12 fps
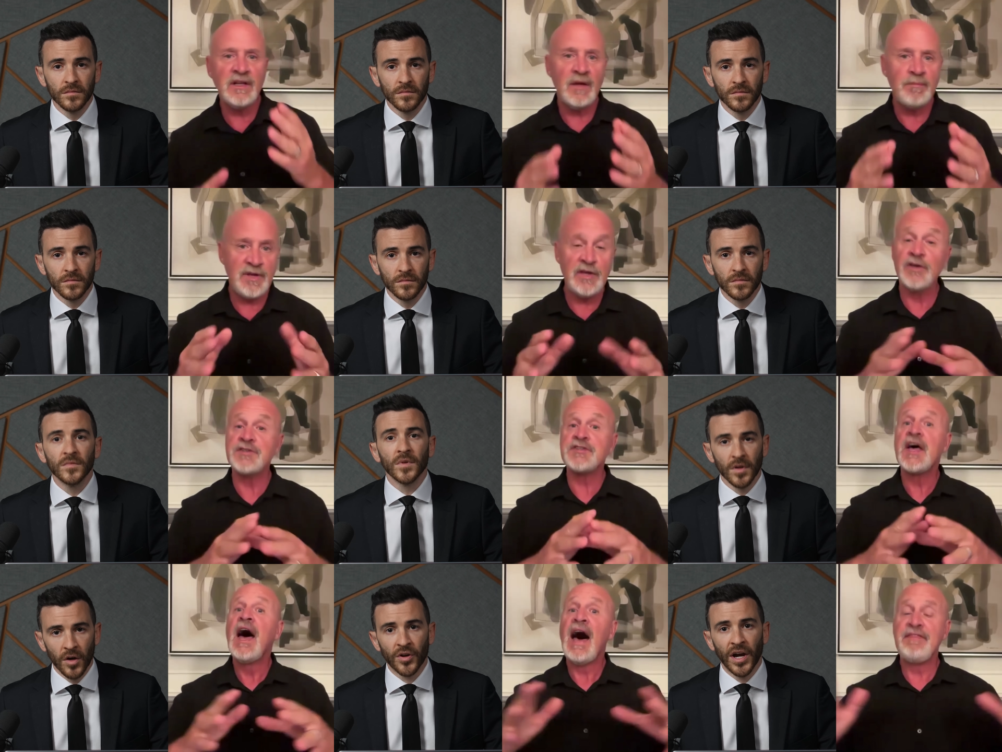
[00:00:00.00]
Speaker 1: appeals.
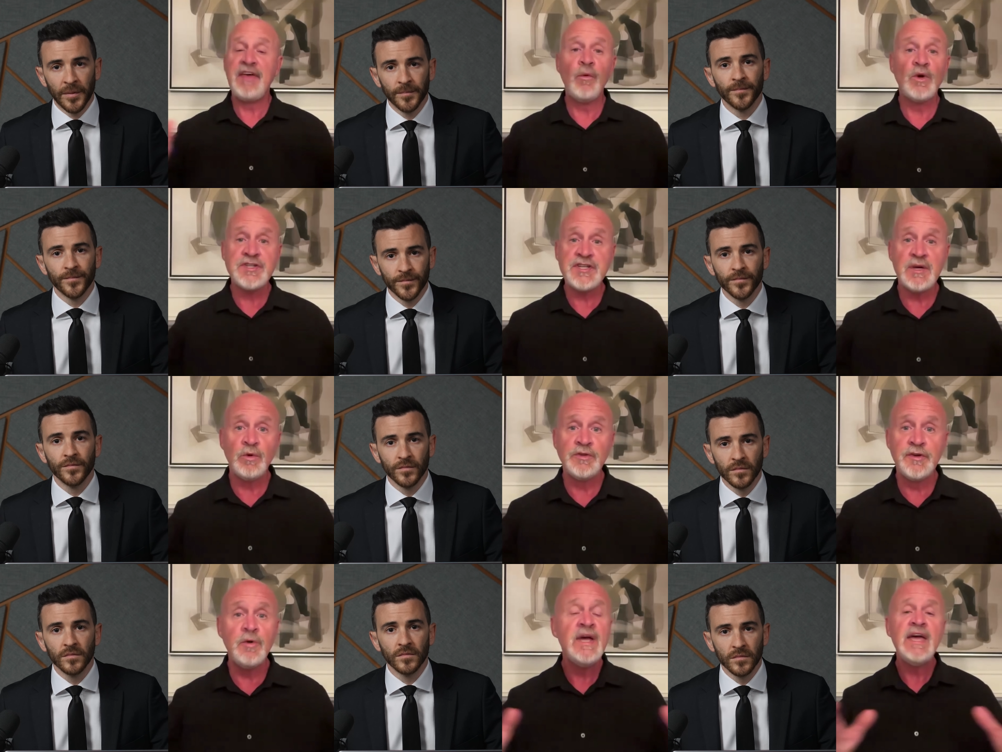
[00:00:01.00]
Okay. I think what she will
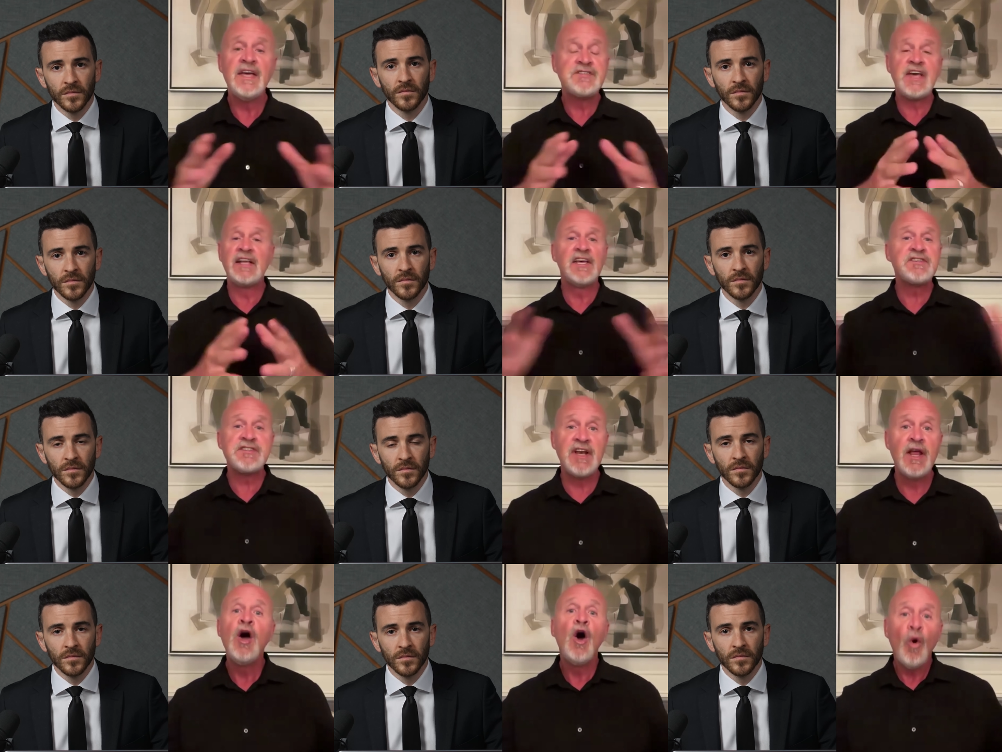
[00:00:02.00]
do is say, listen,
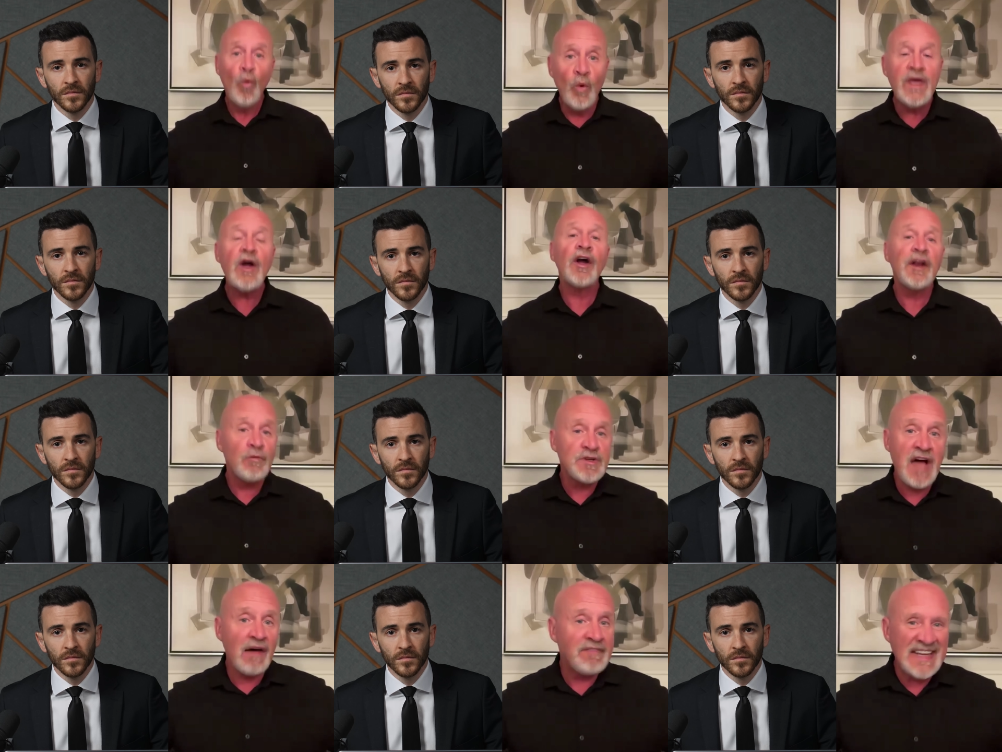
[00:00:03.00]
we are going to
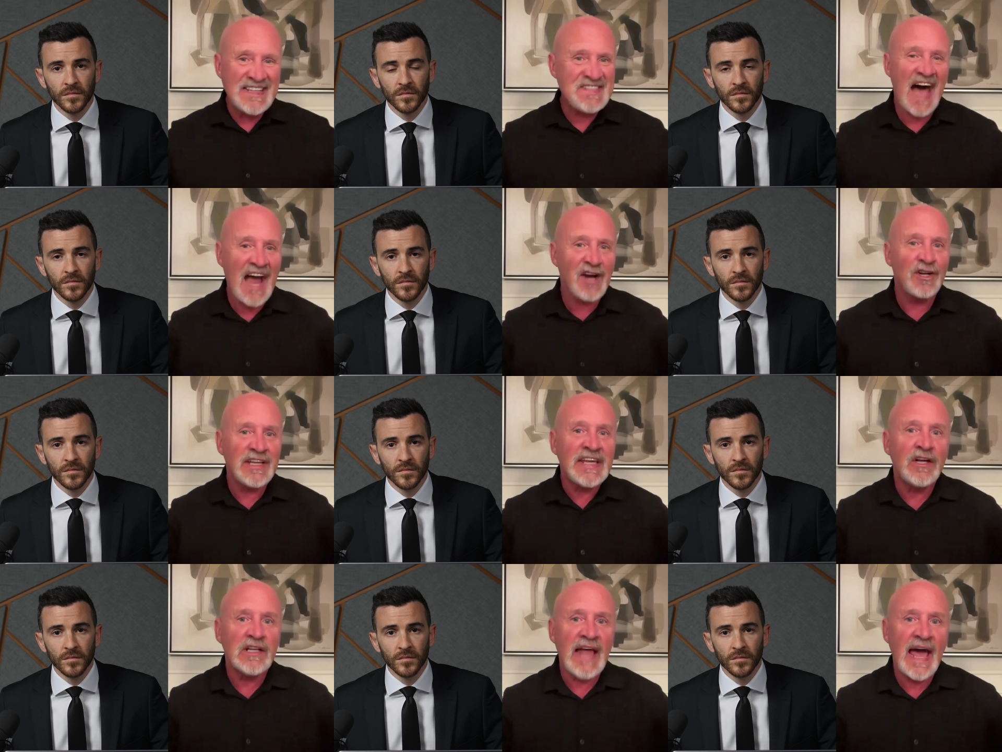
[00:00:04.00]
resolve the entire legal